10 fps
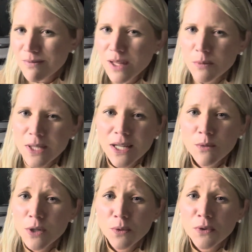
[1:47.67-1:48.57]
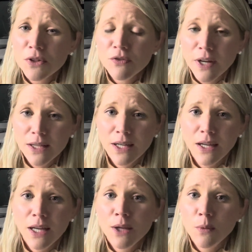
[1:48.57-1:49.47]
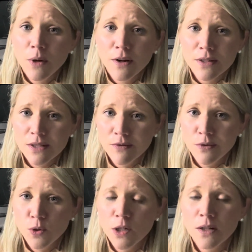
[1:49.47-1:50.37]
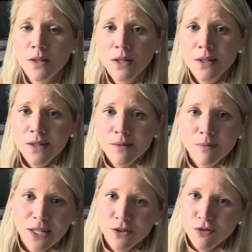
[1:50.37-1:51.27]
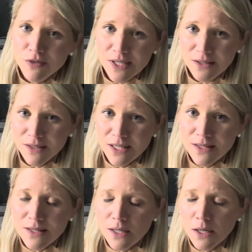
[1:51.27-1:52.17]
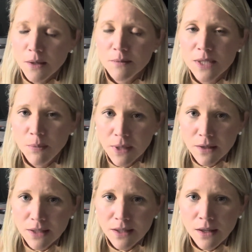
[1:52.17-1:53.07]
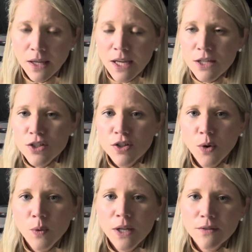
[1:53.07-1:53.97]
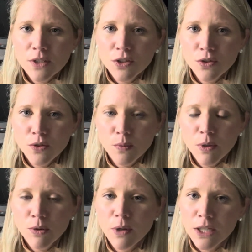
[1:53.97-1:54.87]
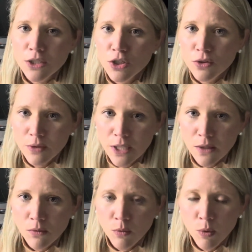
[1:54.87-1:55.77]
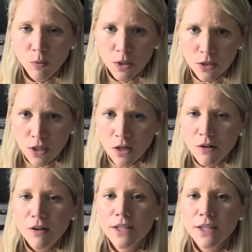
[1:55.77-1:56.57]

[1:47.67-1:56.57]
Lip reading: But again, we don't really find that anywhere except for medical facilities, typically. So we have to be ready to do it when we're on the go.